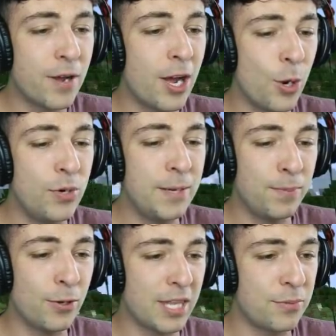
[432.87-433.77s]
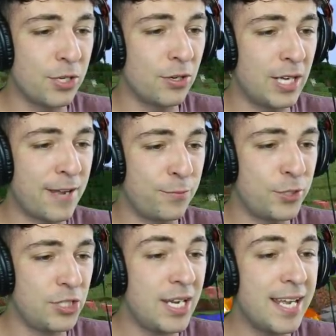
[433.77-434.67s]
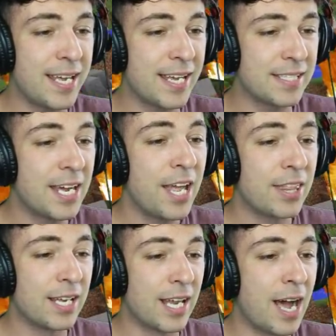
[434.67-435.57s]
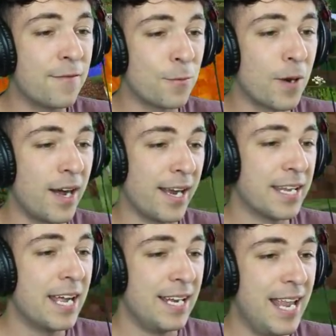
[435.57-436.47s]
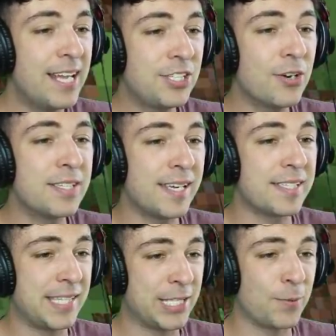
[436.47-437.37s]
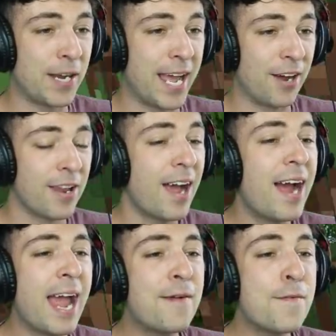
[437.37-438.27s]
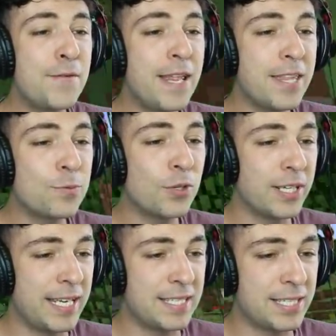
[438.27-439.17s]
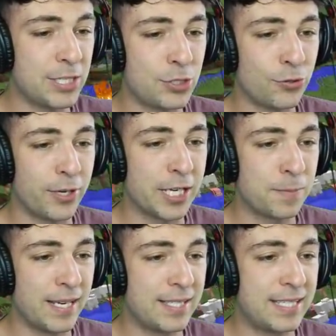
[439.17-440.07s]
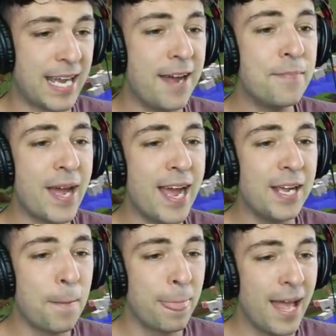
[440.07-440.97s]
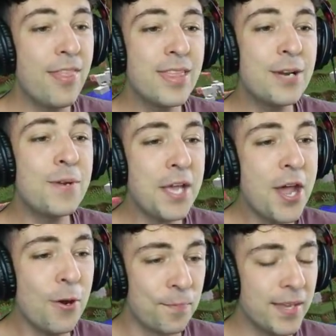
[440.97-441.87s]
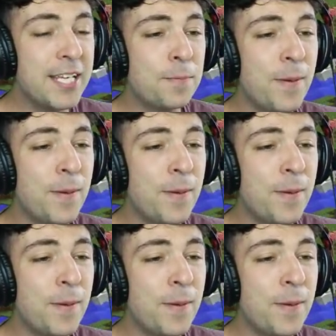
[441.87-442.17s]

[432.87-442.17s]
our only block that we got left, which is the lava one. Let's go and test this one out. I have a feeling this one could easily destroy us, but let's stand back. And there we go. It's